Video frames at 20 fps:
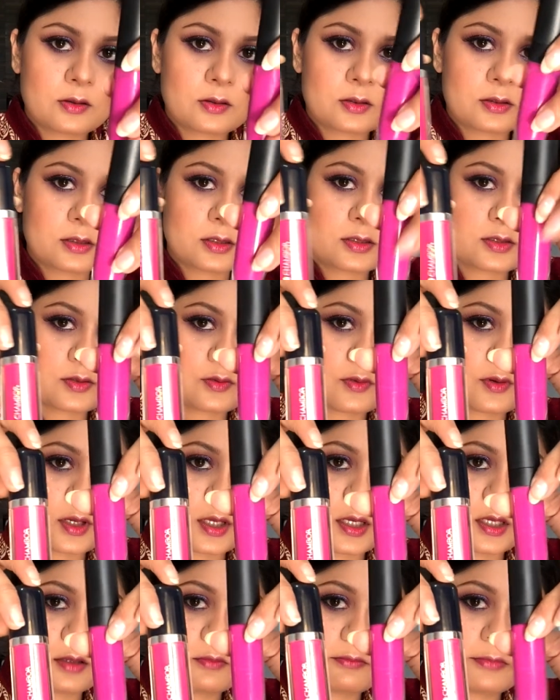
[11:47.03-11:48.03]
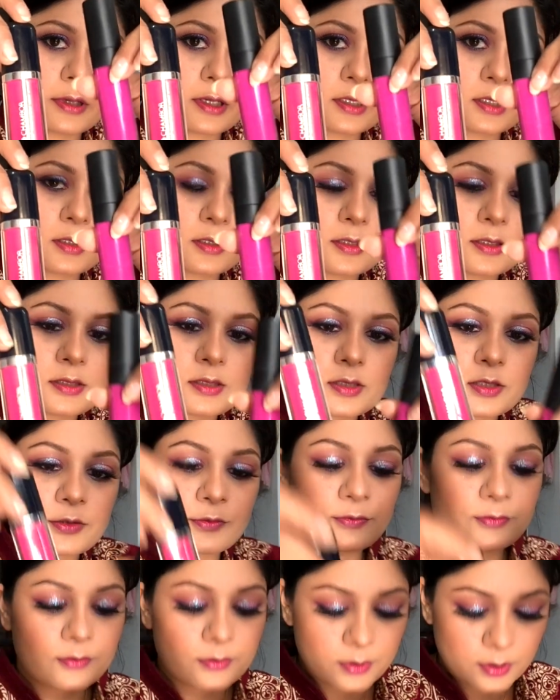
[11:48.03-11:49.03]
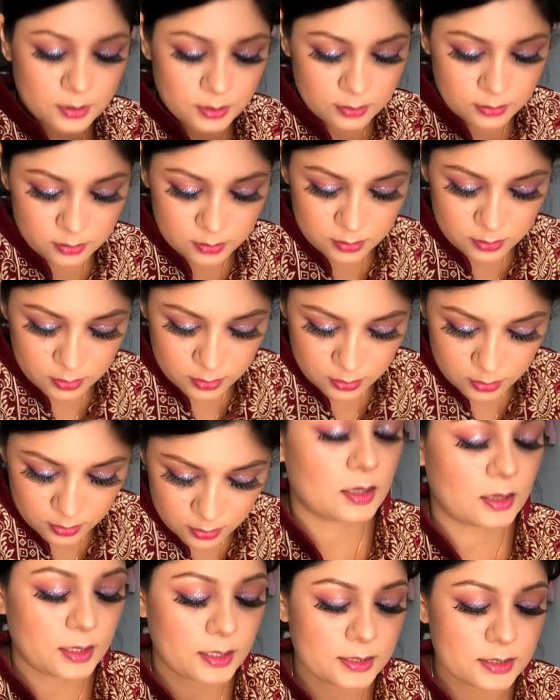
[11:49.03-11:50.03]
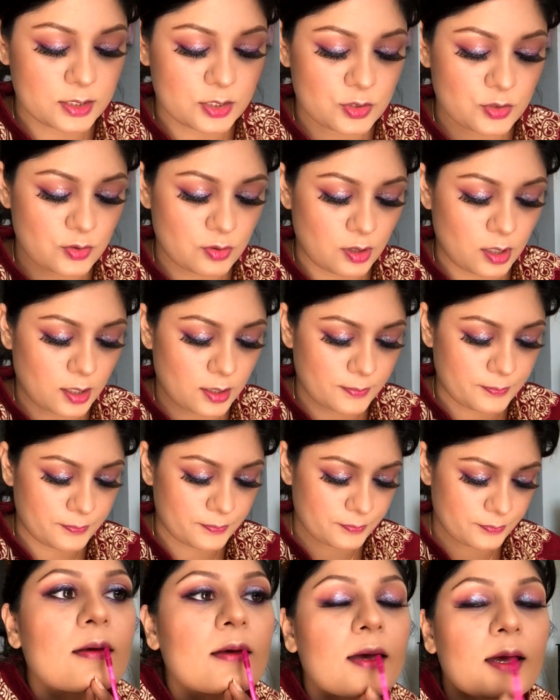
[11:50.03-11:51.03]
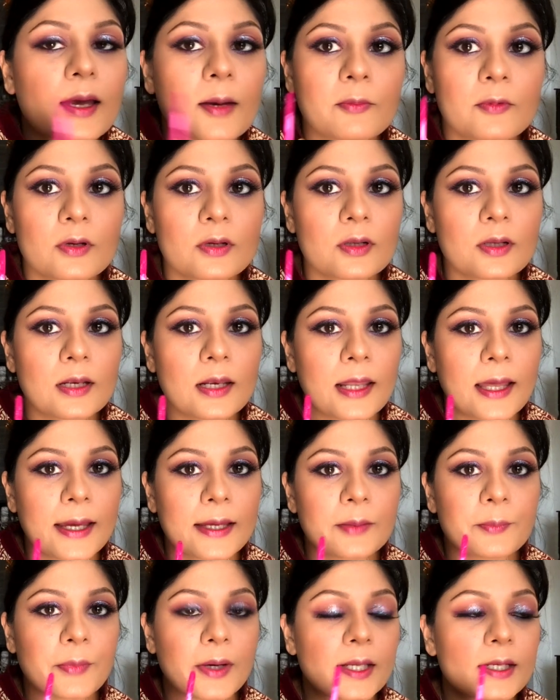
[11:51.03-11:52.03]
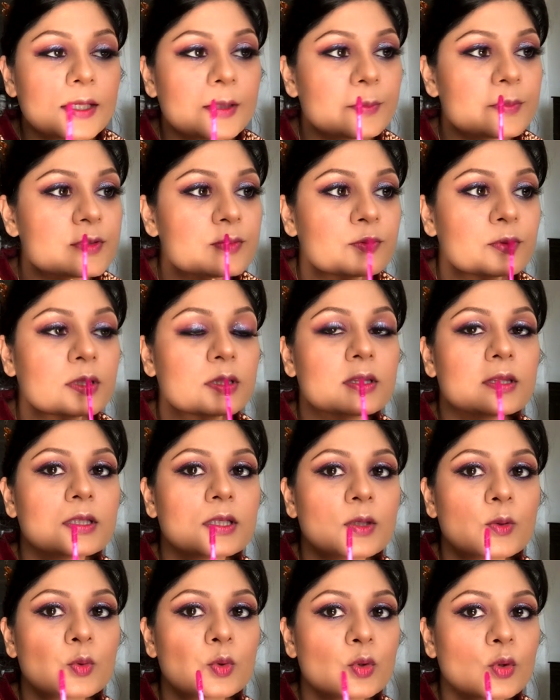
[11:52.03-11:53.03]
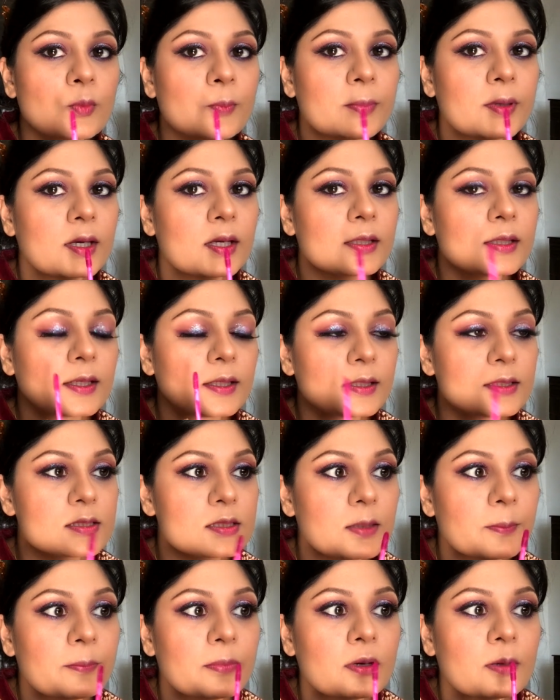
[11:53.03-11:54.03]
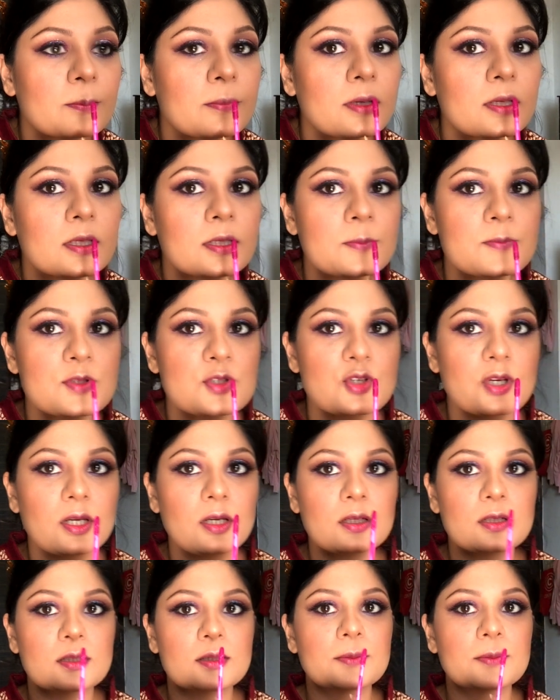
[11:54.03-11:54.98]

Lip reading: on the screen, but it is different. Let's try. I'm gonna line my lips with the Utopia, that is the purple lipstick.